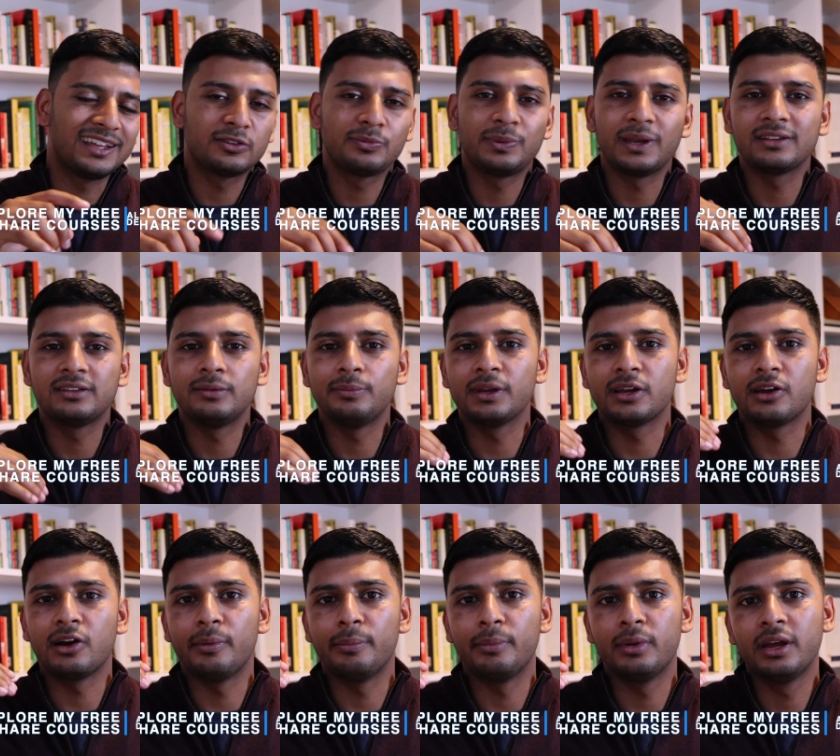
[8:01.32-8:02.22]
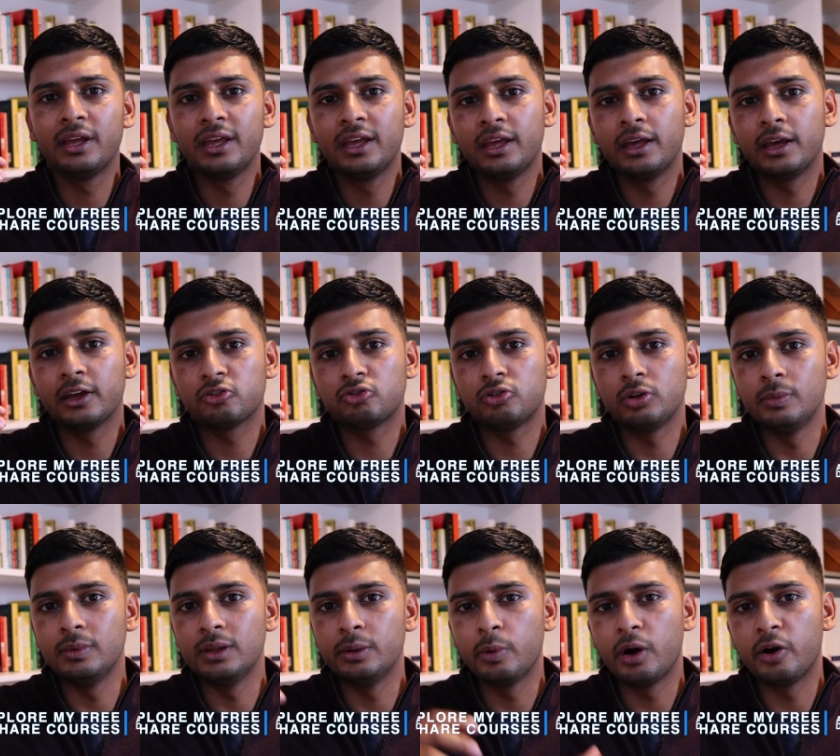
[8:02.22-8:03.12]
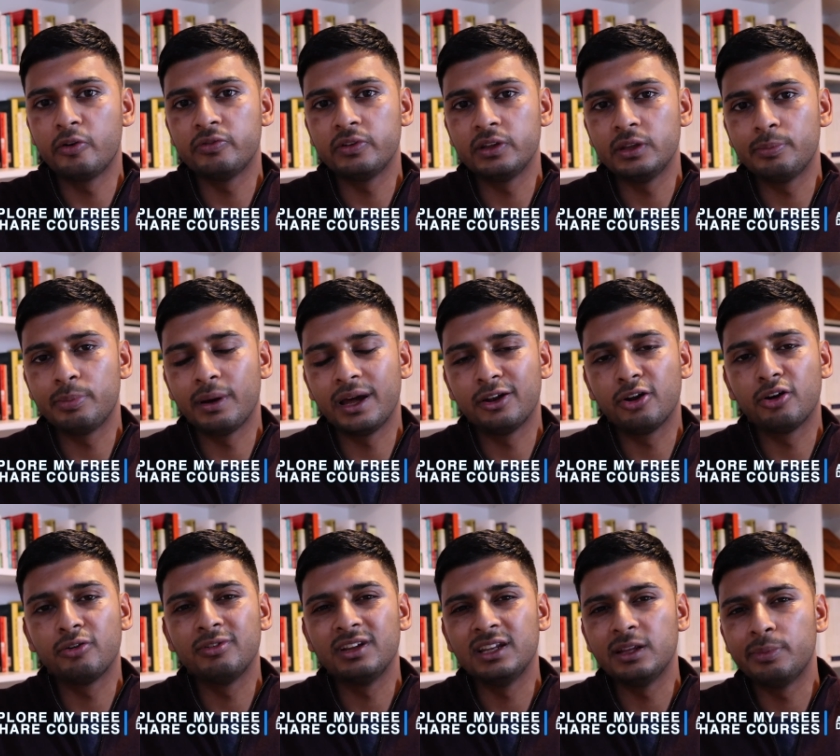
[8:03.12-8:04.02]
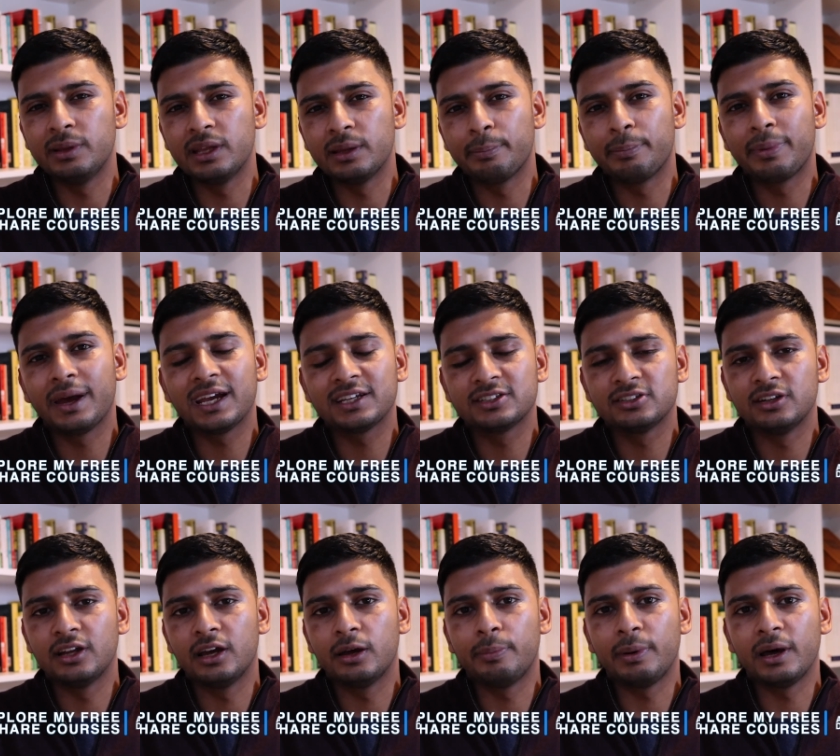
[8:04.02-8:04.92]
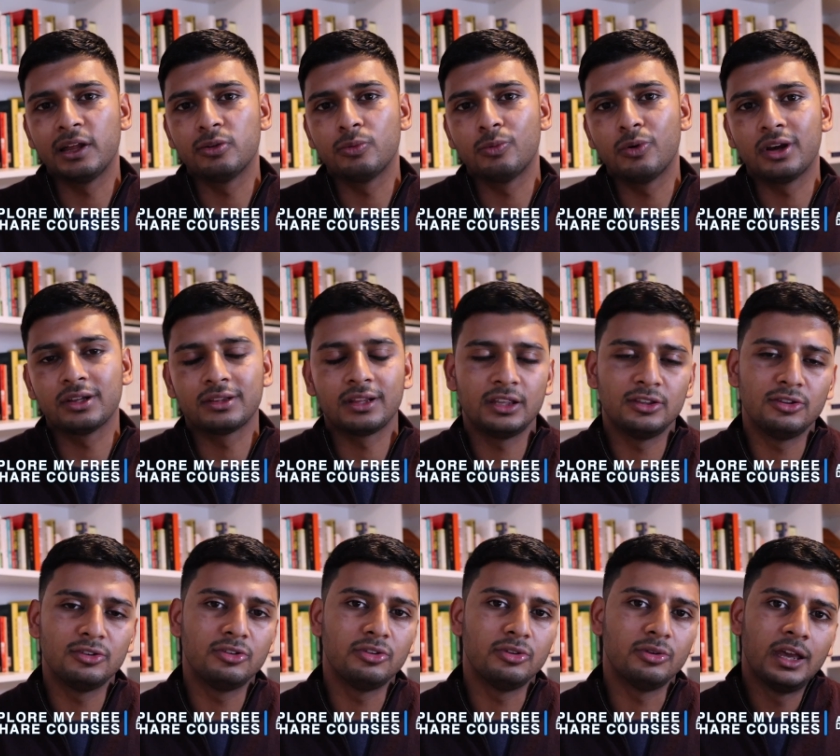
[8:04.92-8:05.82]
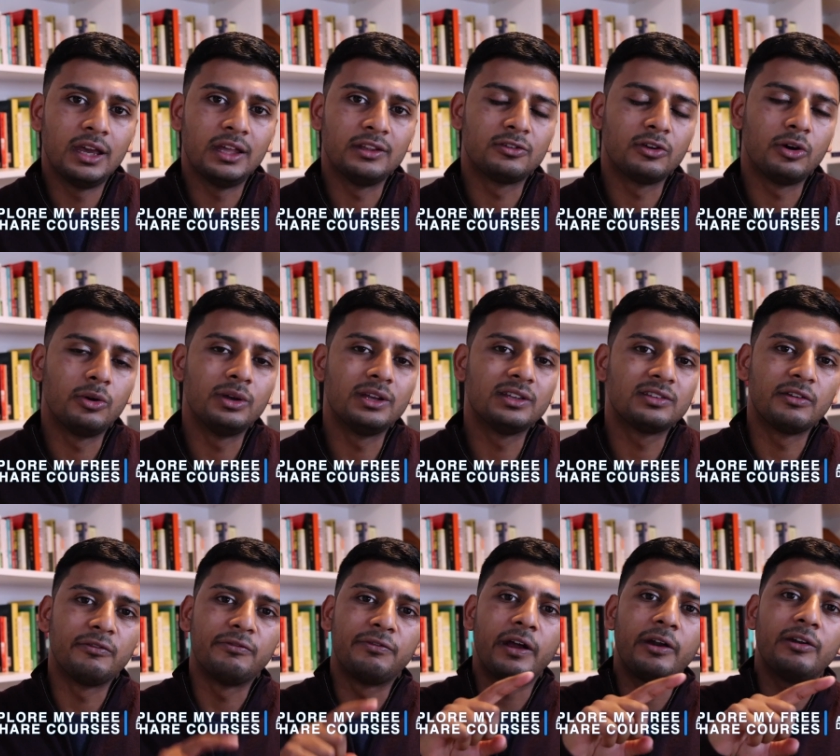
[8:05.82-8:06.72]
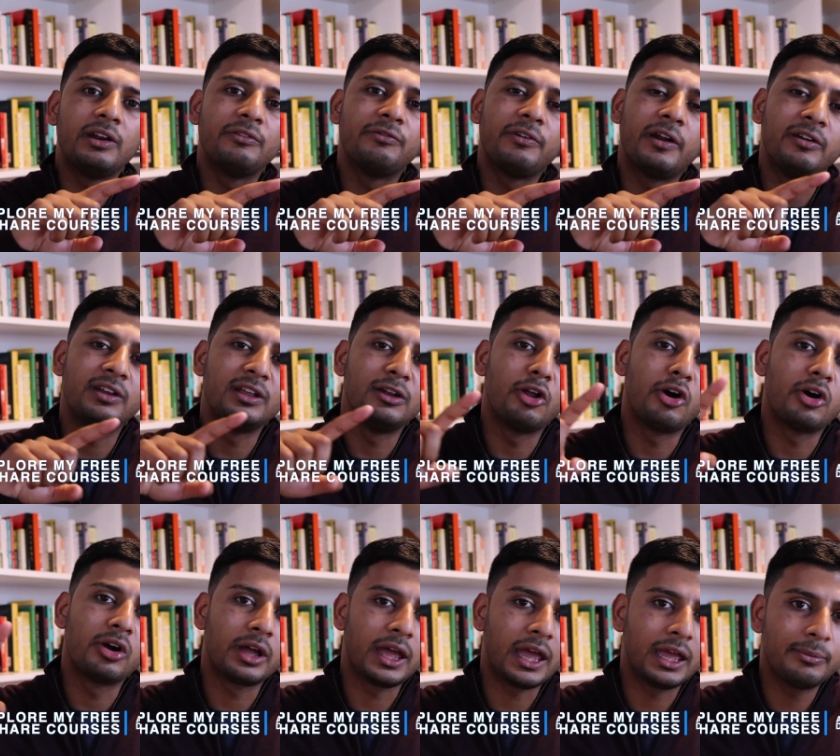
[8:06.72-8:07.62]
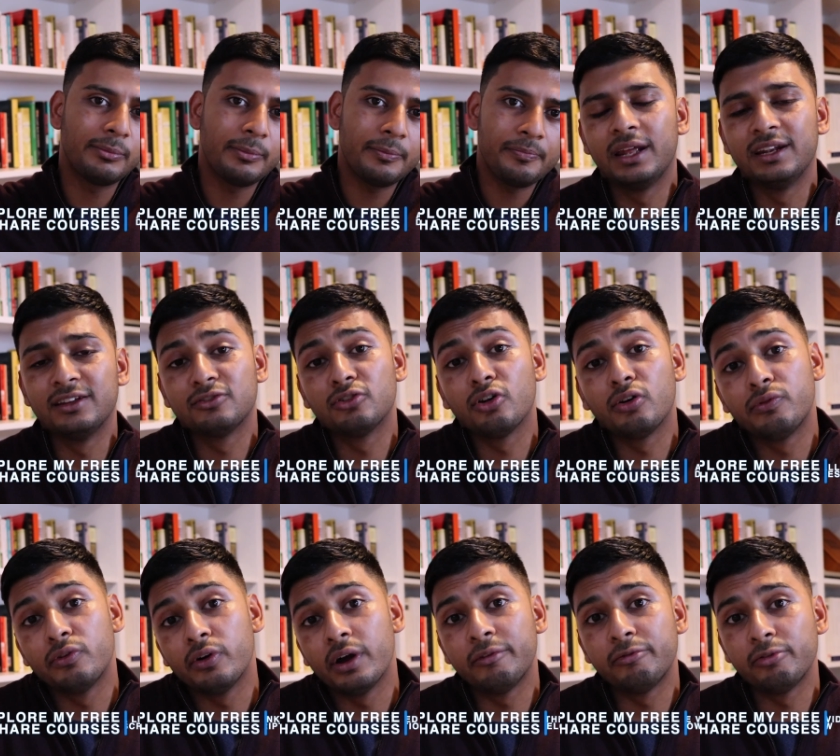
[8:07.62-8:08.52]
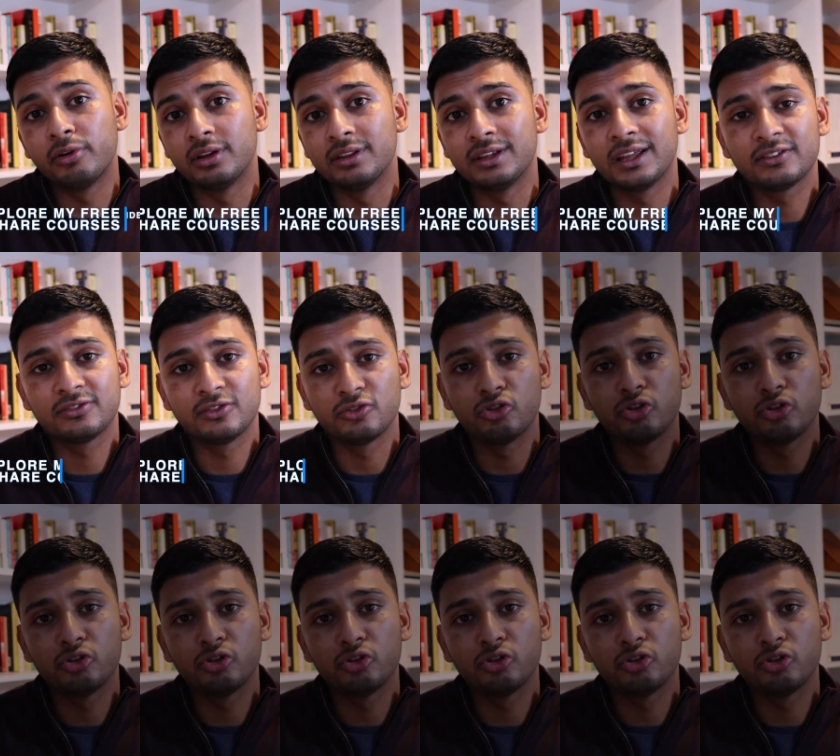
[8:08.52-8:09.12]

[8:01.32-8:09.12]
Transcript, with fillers: expect to become extremely wealthy by not really being passionate about the work that you do. And so it's a very, very long game and it's not for everyone, that's the